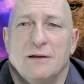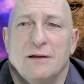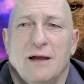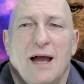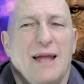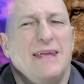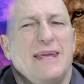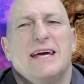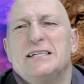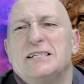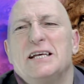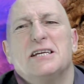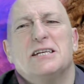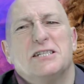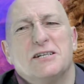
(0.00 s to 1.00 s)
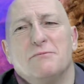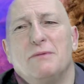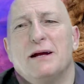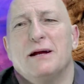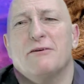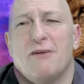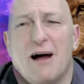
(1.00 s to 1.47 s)
And yes, there's
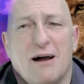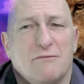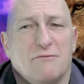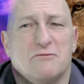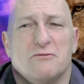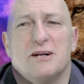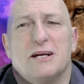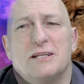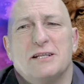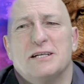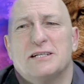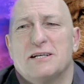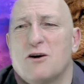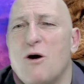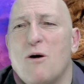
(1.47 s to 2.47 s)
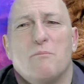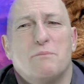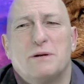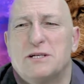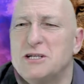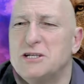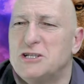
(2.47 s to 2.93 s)
sibling rivalry and there's a
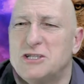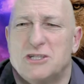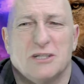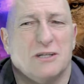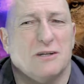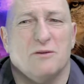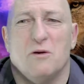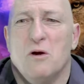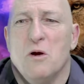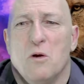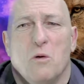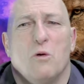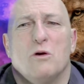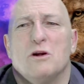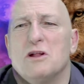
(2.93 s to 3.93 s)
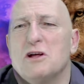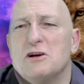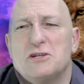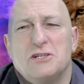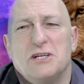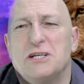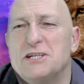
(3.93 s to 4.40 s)
competition and all of
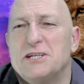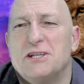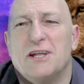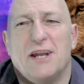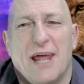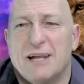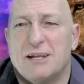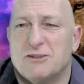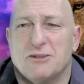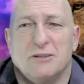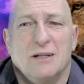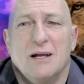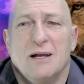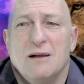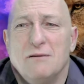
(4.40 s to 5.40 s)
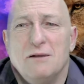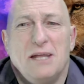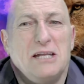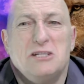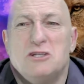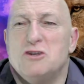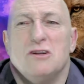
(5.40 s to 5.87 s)
those things in the natural.
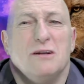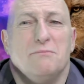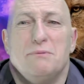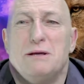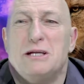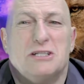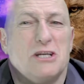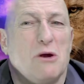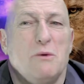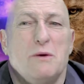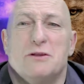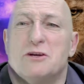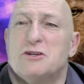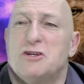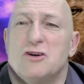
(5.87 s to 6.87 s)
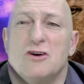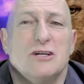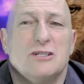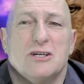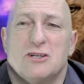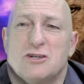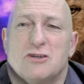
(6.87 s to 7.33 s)
It shouldn't be so in the
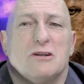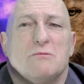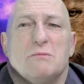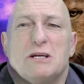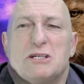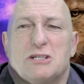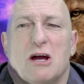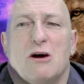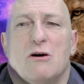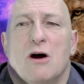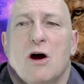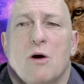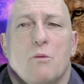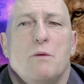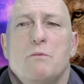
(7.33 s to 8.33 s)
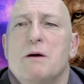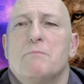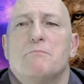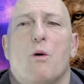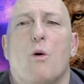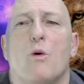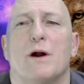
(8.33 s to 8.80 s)
church. It shouldn't be so when we're
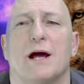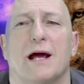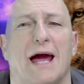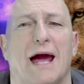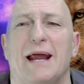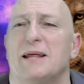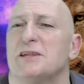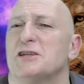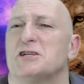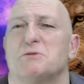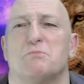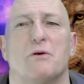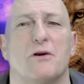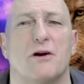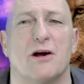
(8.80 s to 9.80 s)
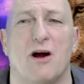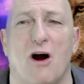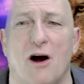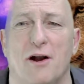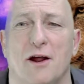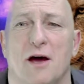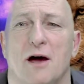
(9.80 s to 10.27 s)
born again of the Spirit of
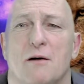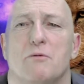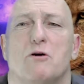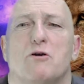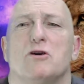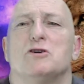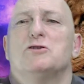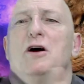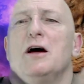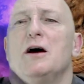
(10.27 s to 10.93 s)
God because